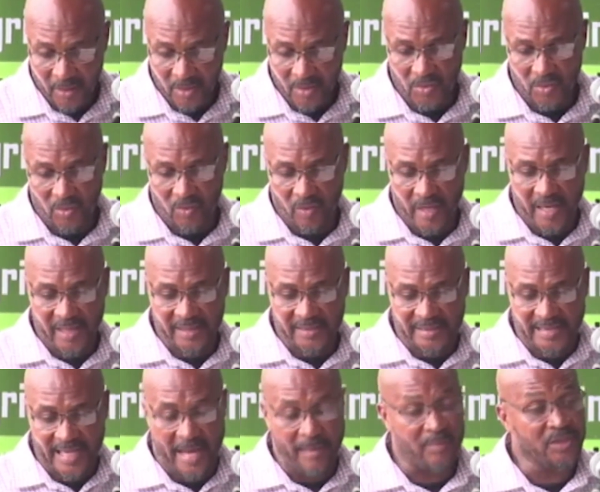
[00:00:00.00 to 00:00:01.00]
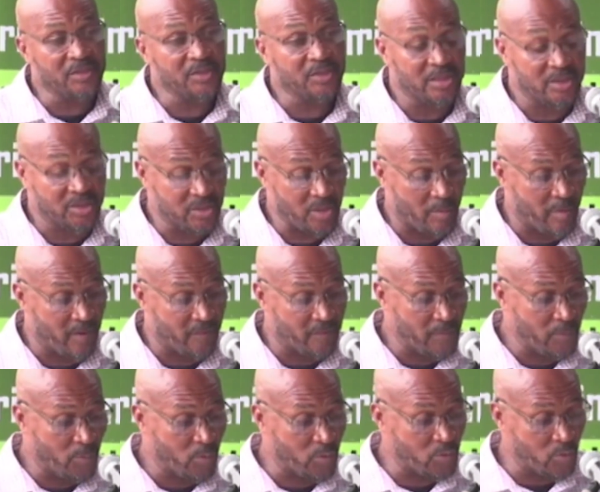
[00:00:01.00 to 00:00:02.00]
to establishing some of the
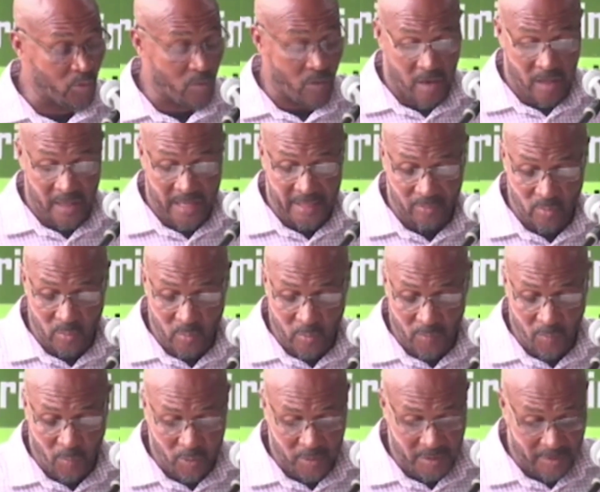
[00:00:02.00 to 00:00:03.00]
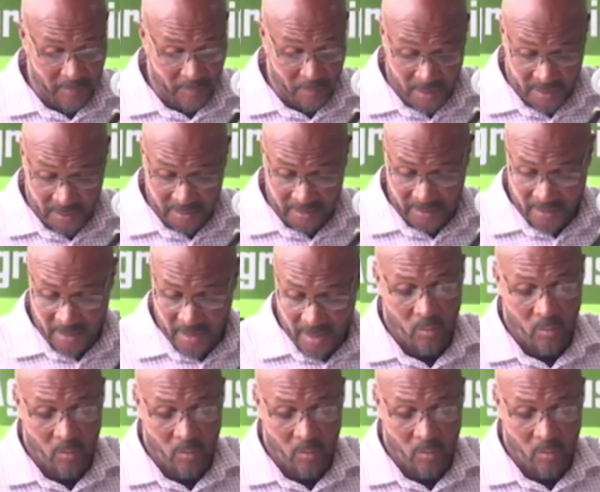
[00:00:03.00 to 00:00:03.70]
protocol that we would put in place.